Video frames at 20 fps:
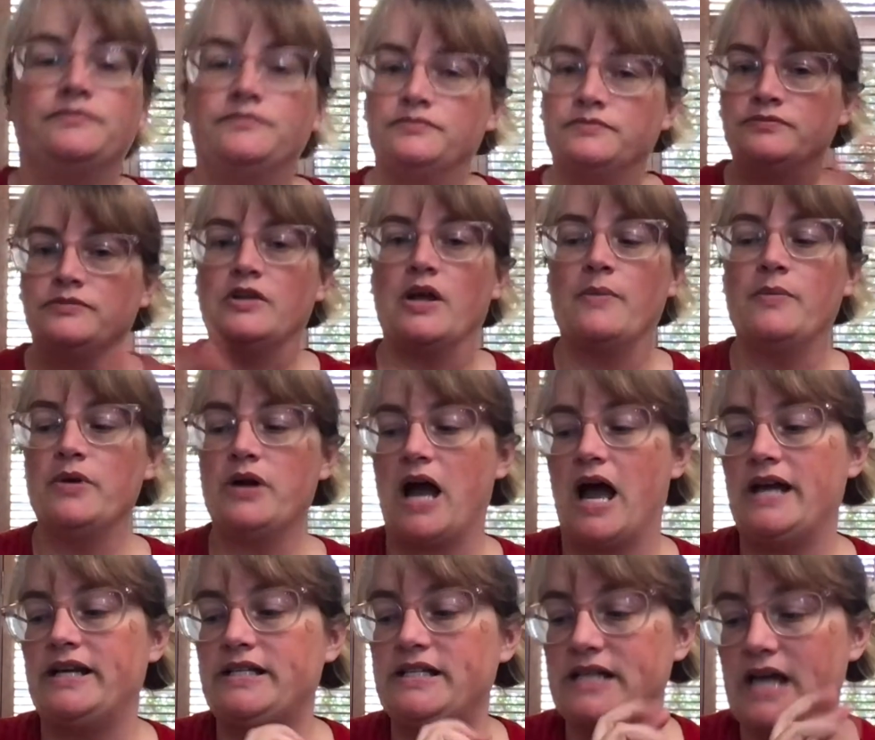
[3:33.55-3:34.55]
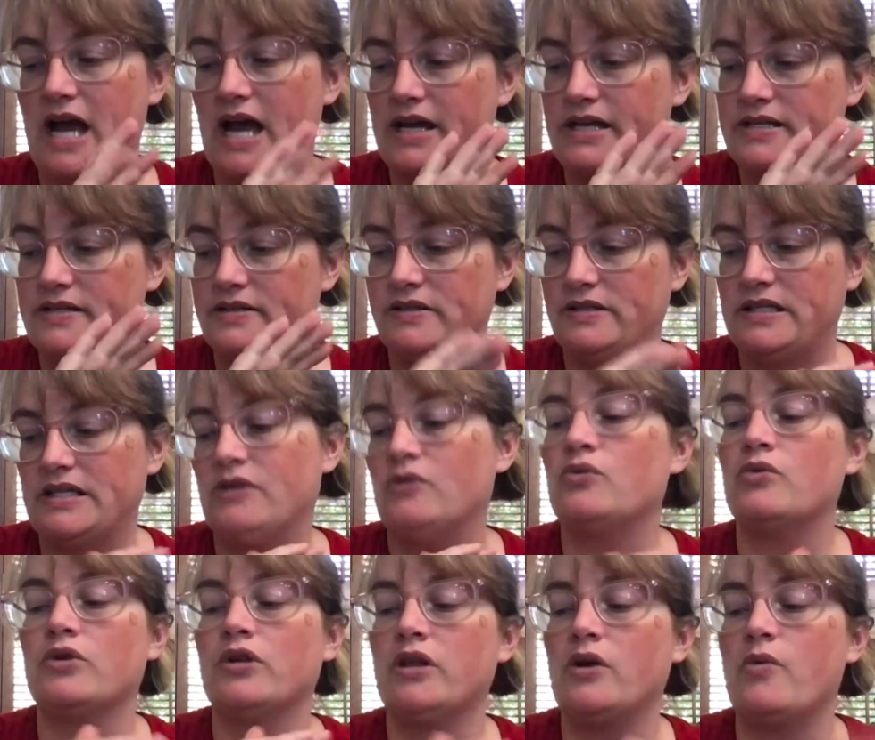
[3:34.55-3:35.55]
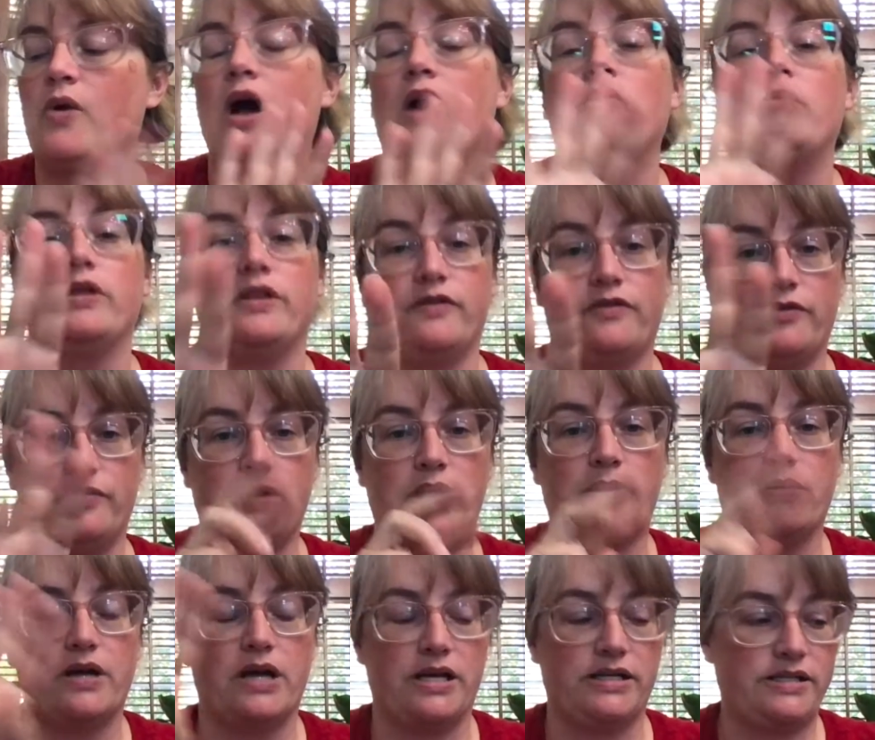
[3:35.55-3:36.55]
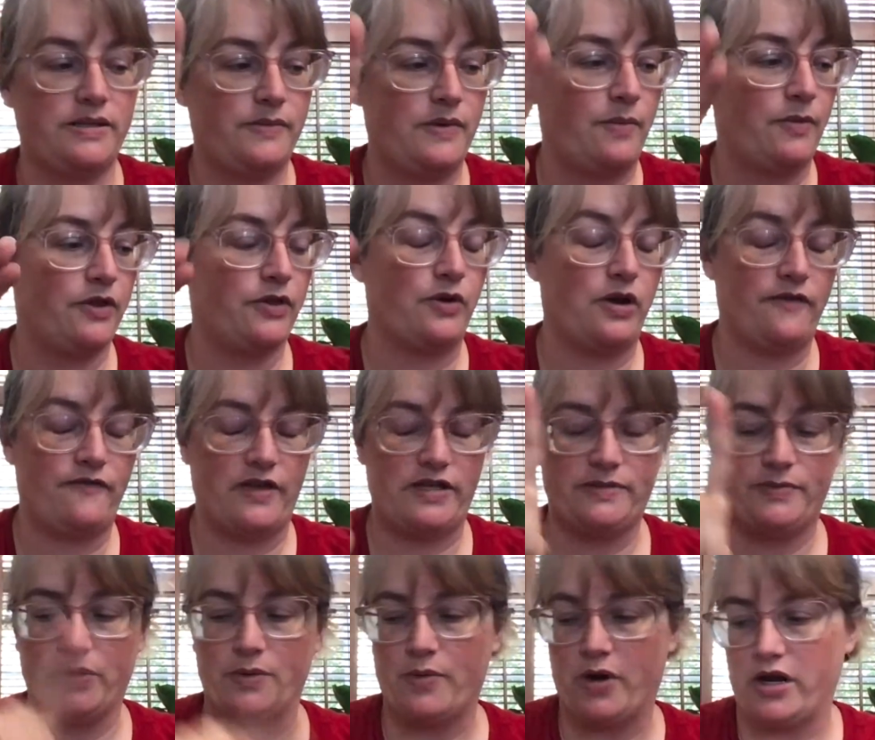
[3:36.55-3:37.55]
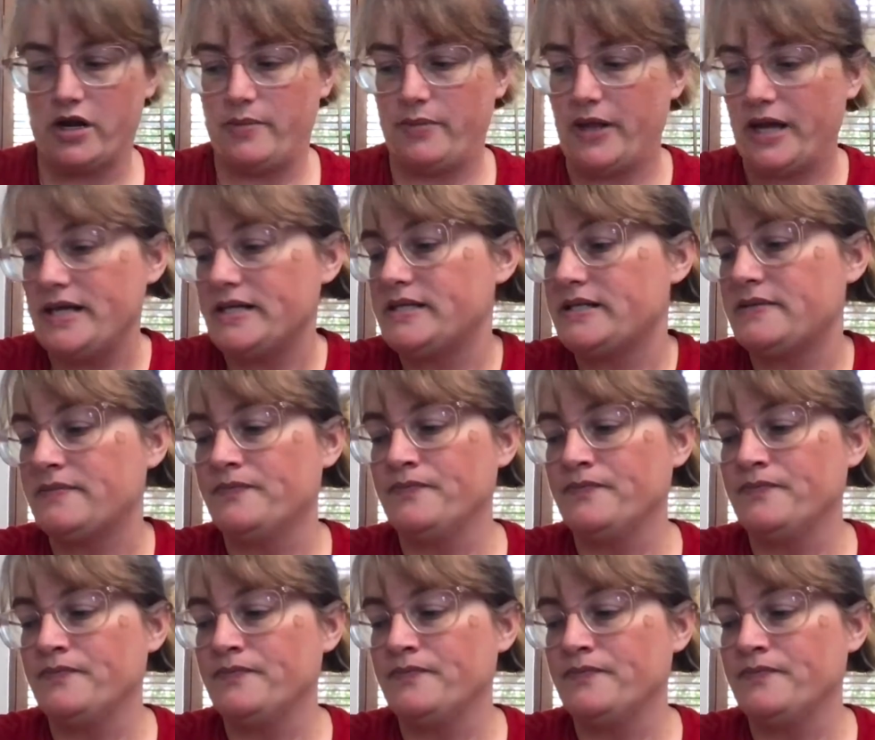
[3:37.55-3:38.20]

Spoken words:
I did really well with tip number 3, Facebook Marketplace.